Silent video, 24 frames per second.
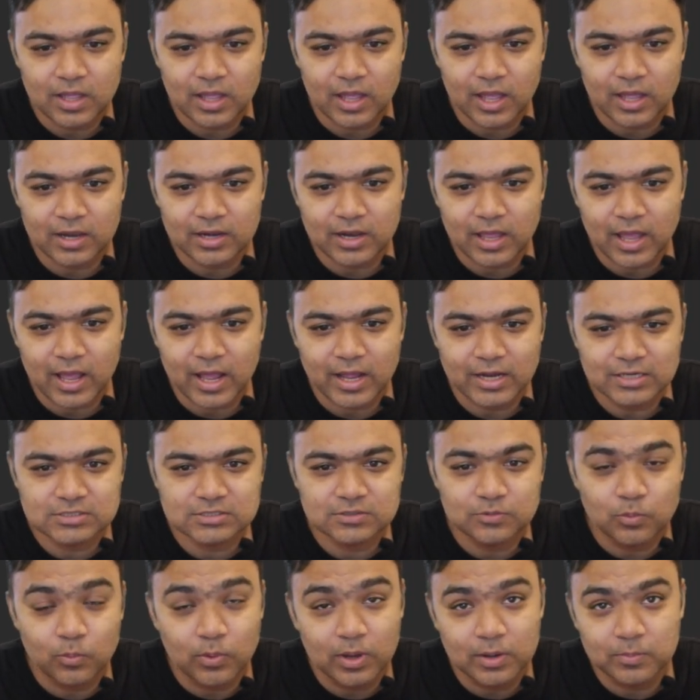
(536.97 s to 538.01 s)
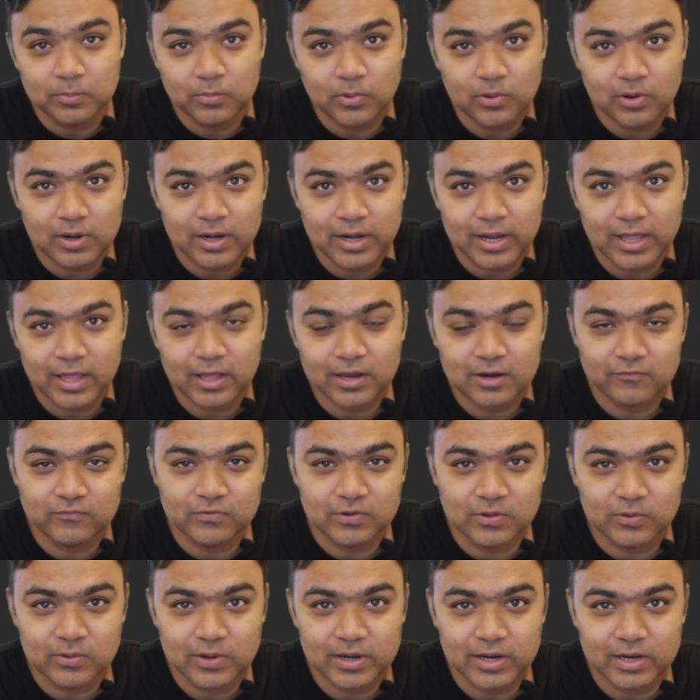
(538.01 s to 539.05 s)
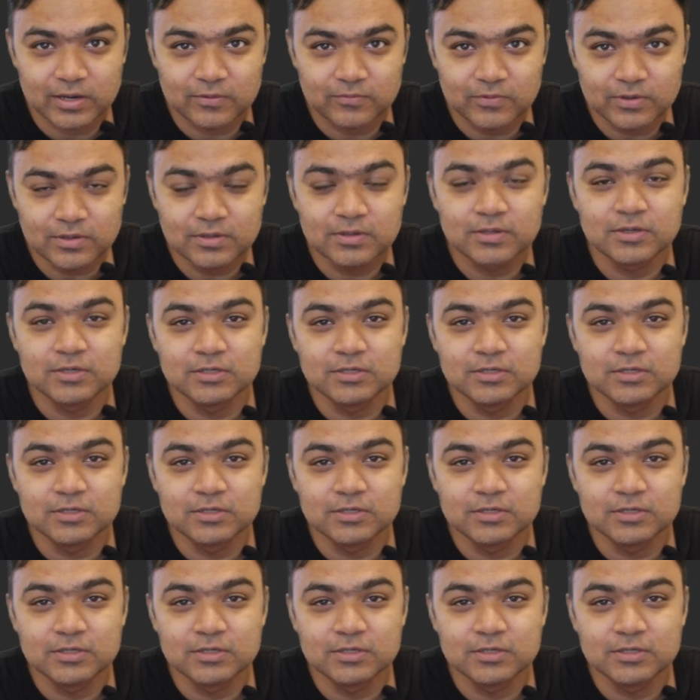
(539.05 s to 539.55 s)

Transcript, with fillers: and adds one more layer of neural network